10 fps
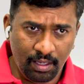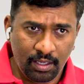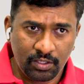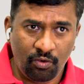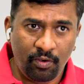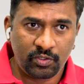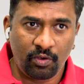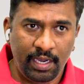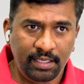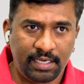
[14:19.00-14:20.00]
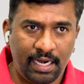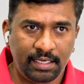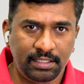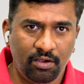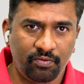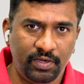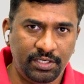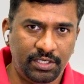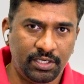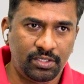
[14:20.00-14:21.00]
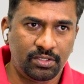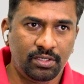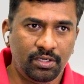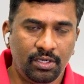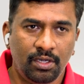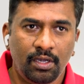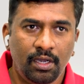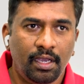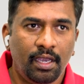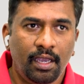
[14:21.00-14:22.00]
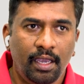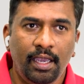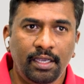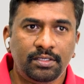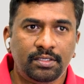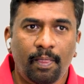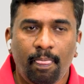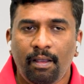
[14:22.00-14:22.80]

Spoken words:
So any strategy of Licious is